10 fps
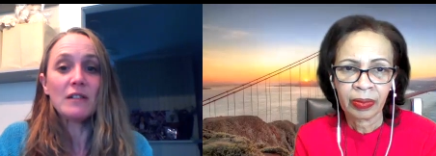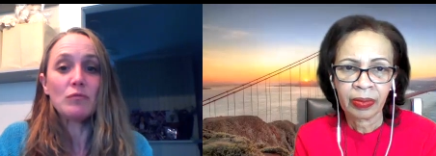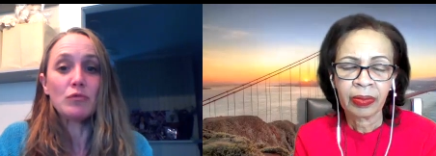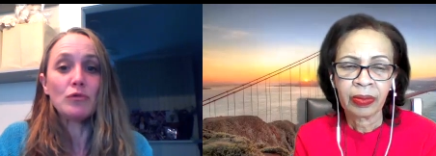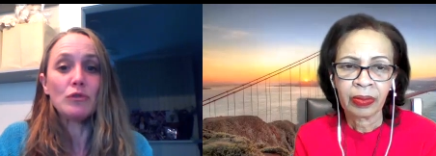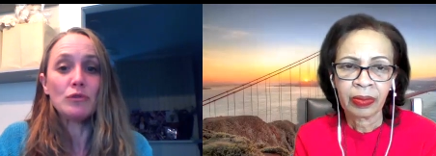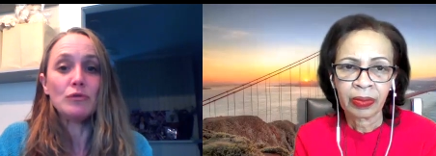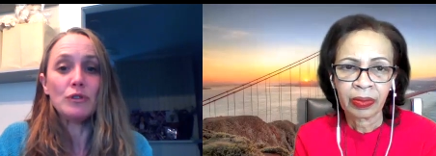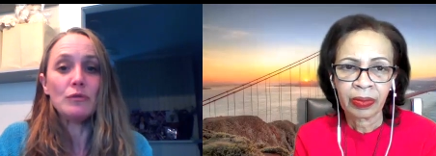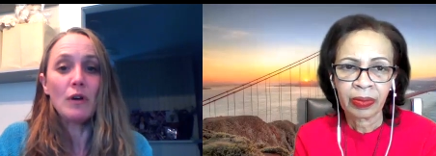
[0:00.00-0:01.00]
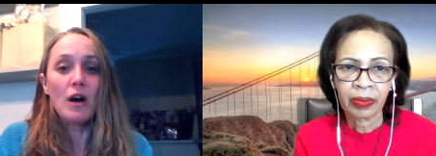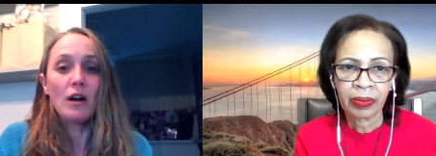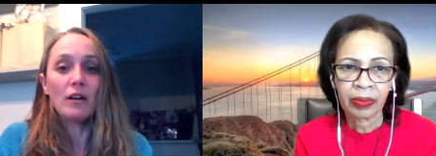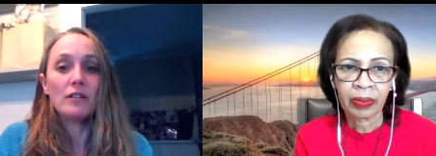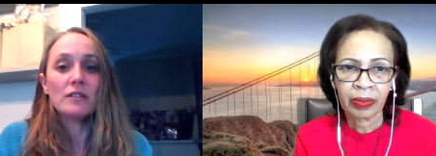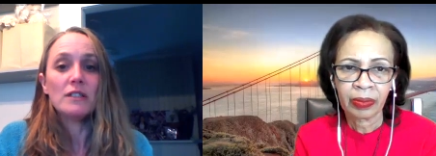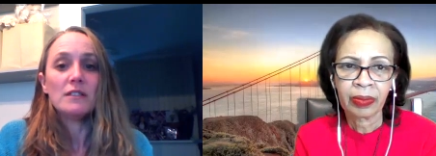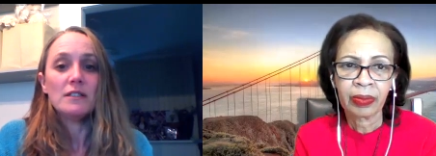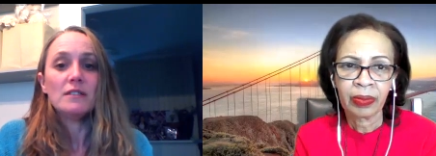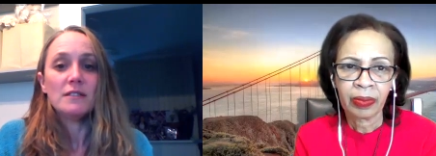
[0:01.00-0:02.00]
Speaker 1: and rule who you are.
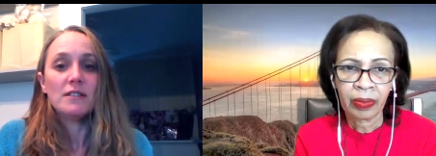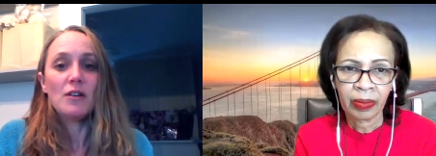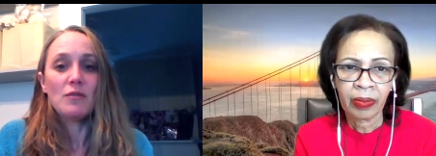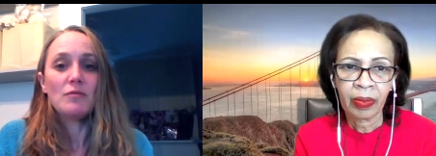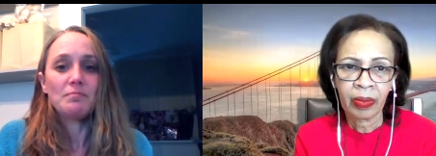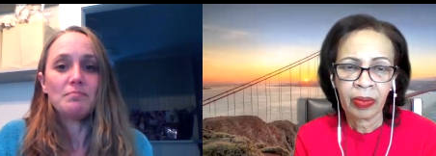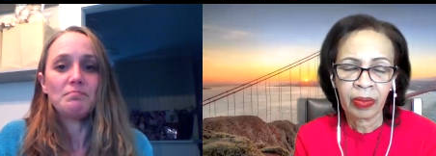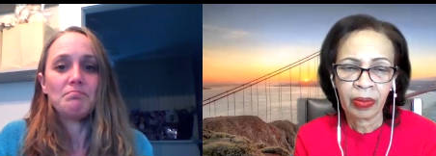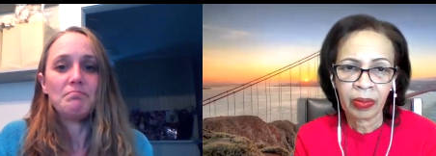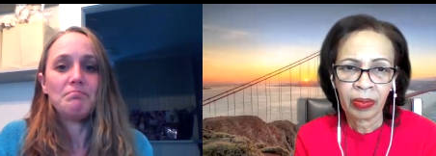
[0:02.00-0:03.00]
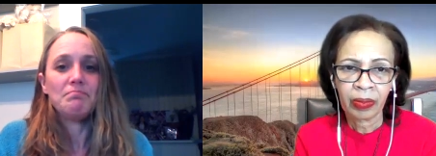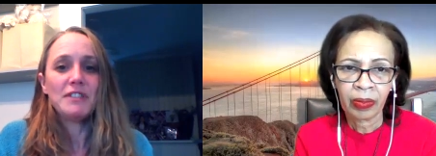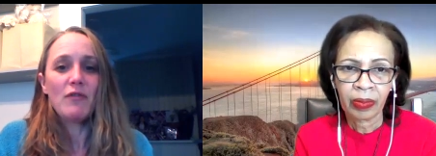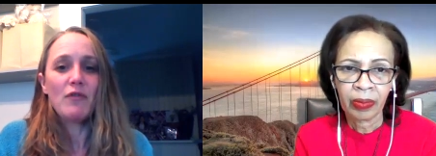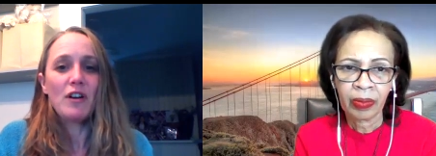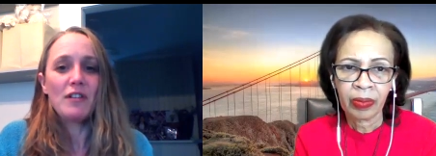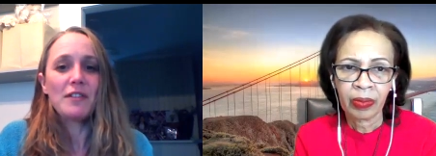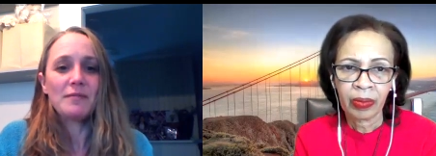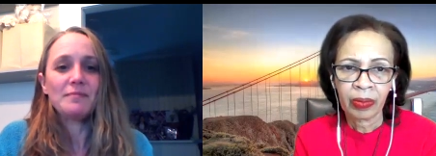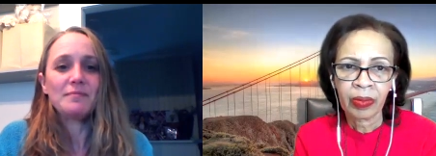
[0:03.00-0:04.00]
So self-worth.
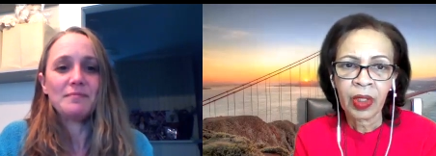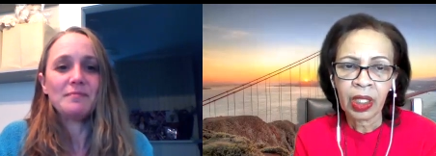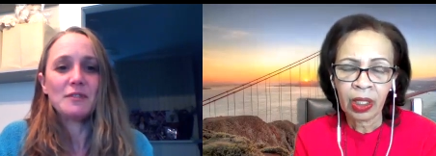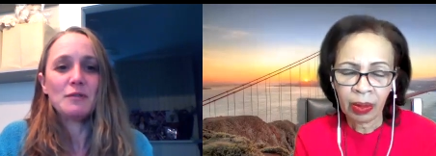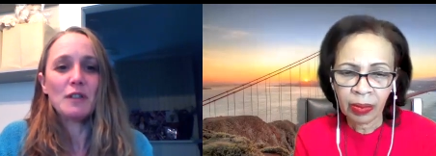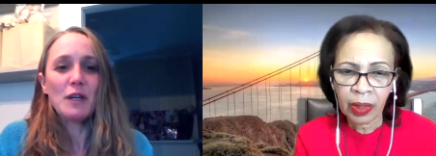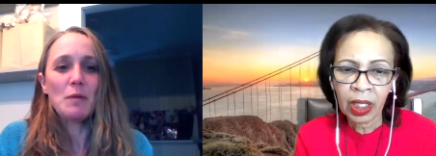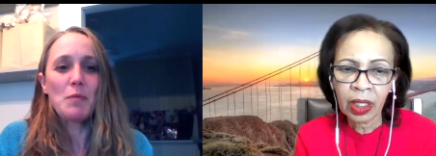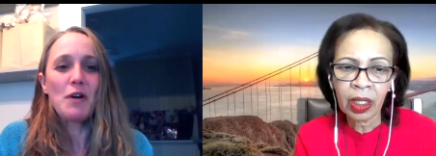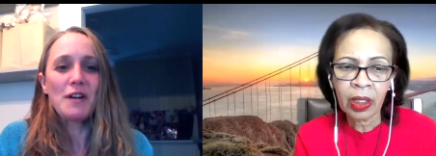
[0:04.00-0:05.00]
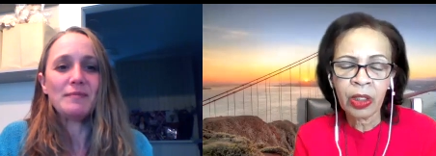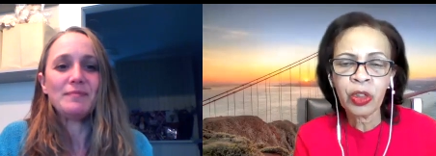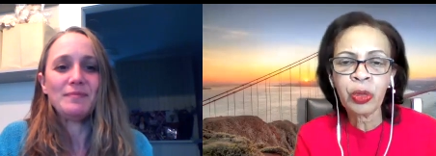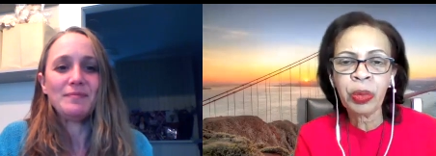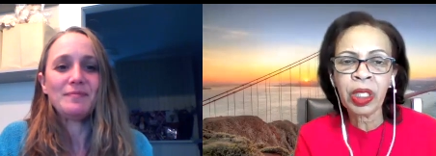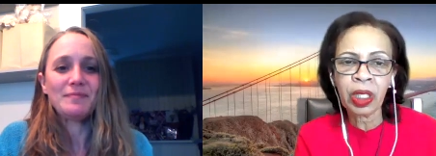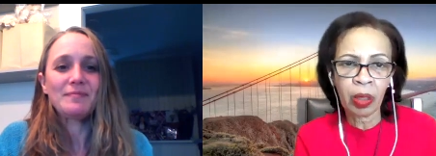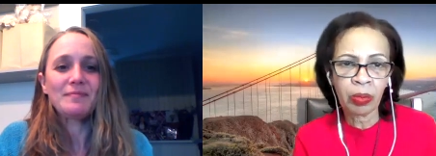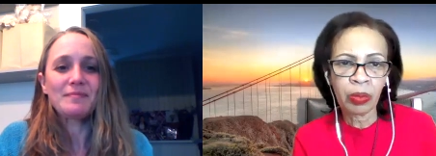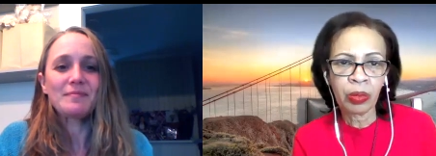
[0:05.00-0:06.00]
Yeah.
Speaker 2: And then speak
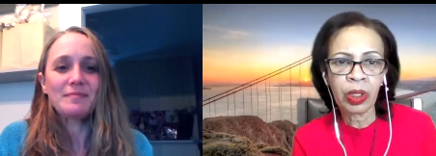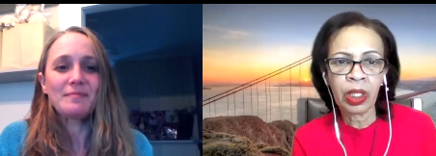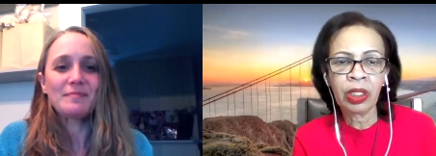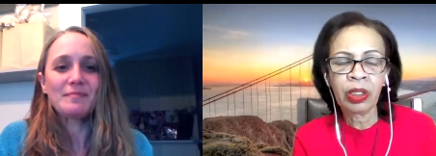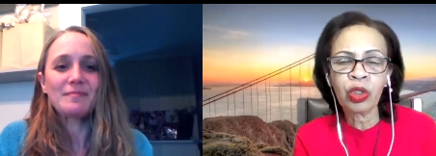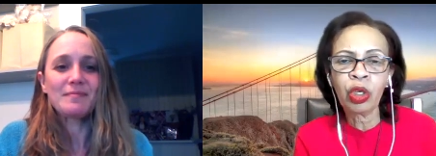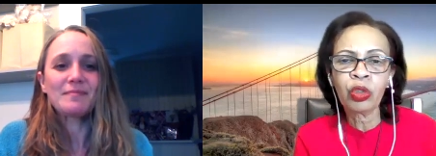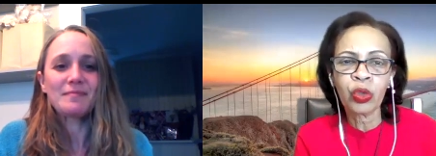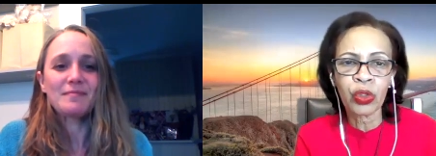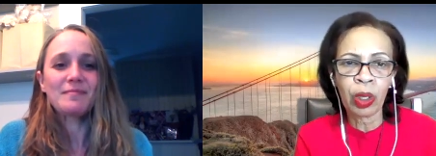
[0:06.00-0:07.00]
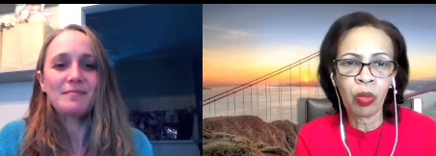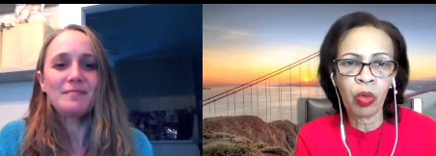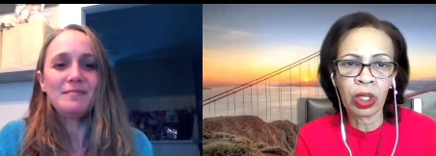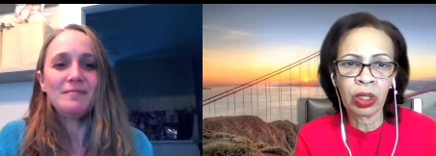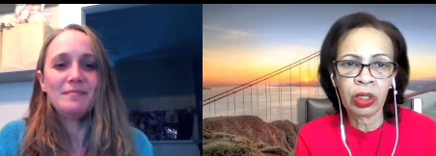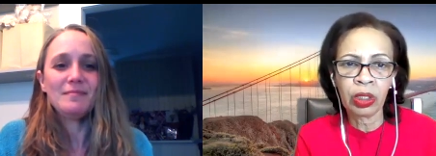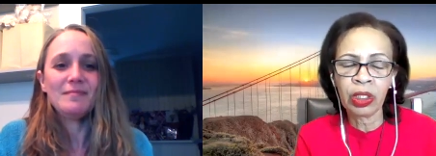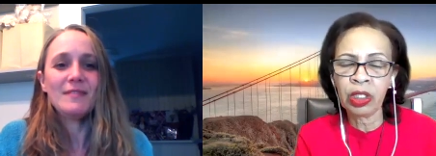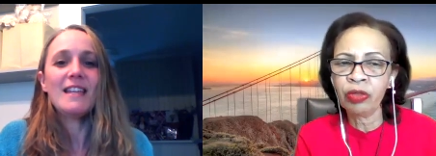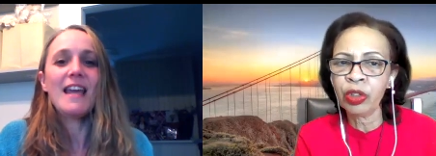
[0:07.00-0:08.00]
up, talk to someone.
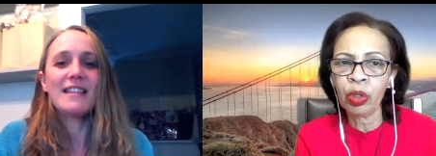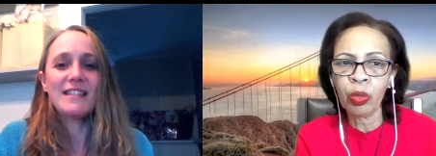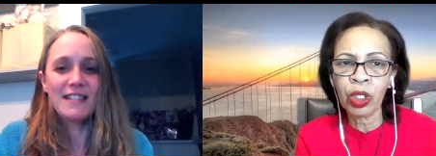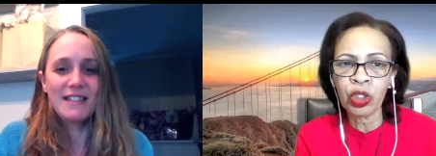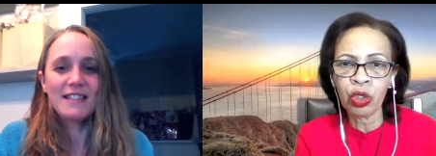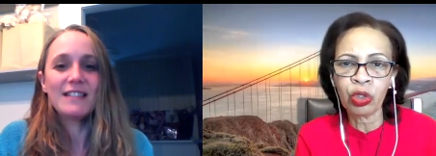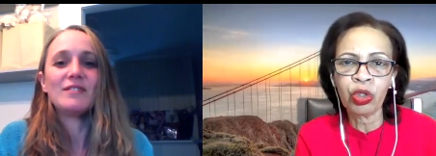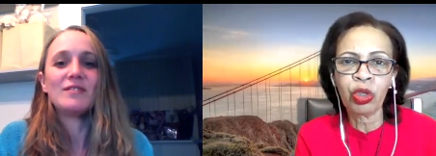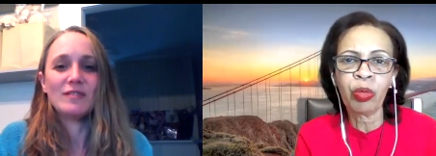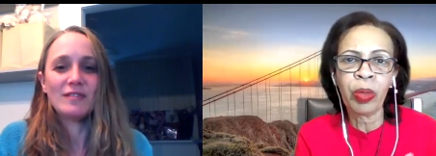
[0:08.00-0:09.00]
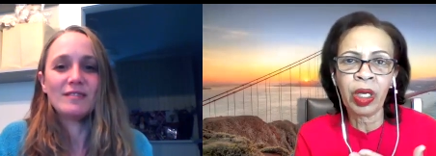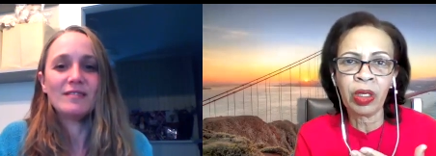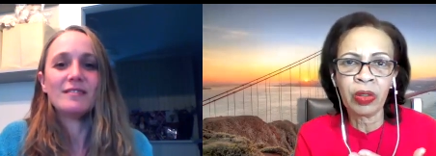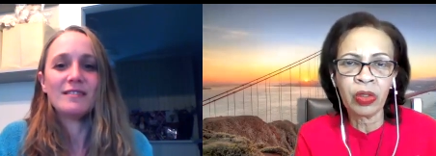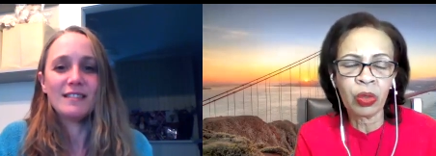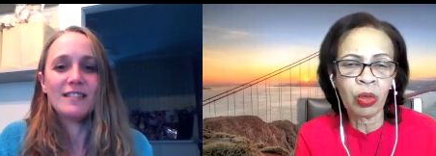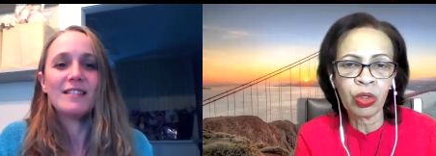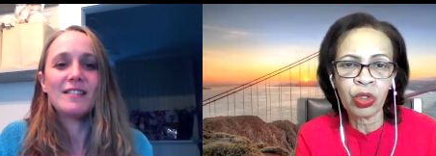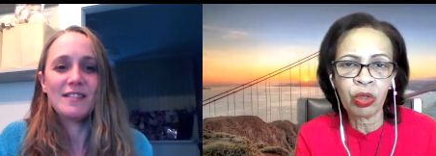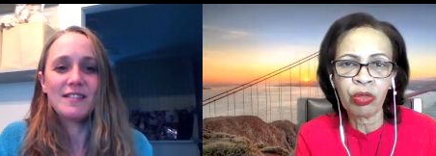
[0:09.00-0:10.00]
If yes. you don't want to talk to your parents
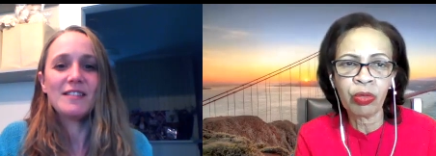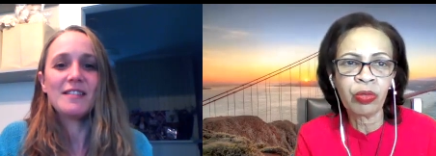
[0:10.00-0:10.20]
or to your